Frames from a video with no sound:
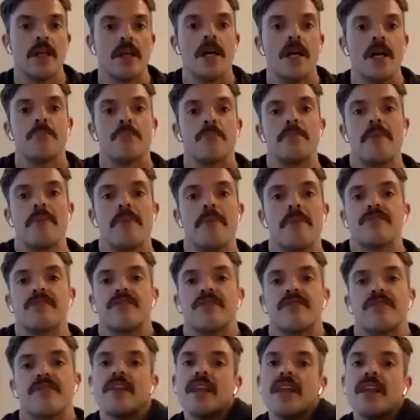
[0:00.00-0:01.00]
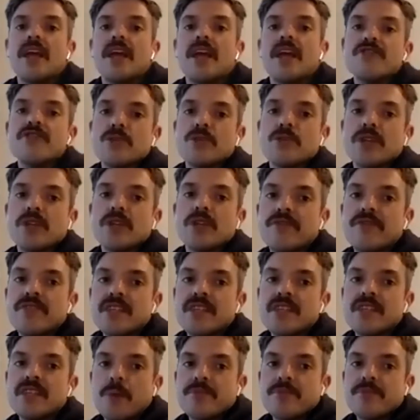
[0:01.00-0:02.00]
Be mindful of the left shoulder lifting
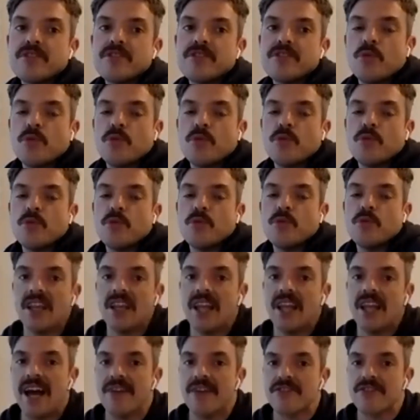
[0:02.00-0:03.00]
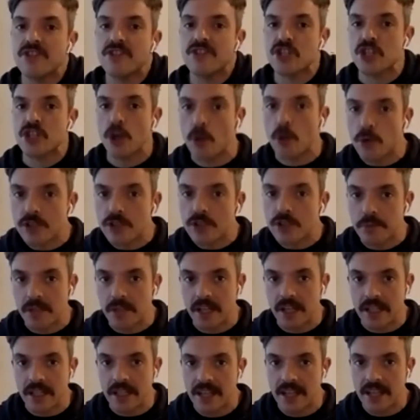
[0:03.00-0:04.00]
up. Squeeze your left shoulder
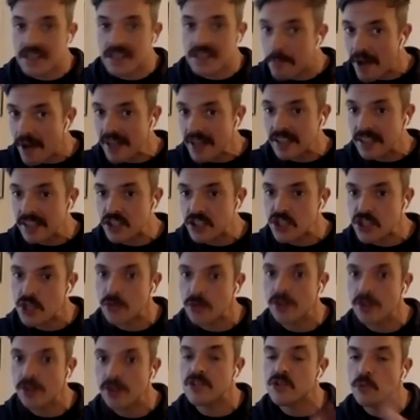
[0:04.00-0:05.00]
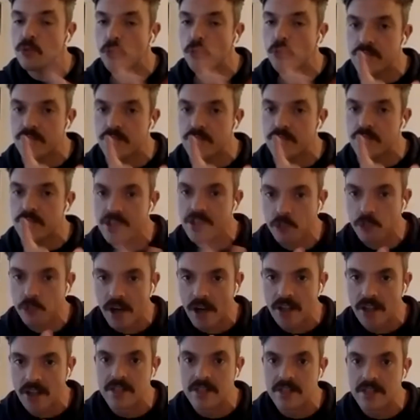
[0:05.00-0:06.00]
blade, that's the back of the shoulder, towards the right.
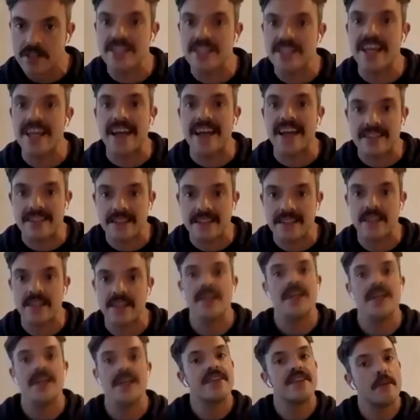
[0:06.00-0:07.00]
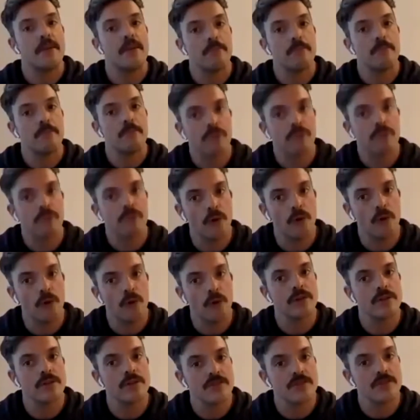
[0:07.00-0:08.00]
Yes. Then pull,
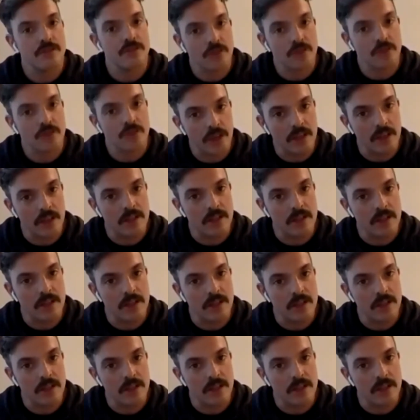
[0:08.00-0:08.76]
squeeze,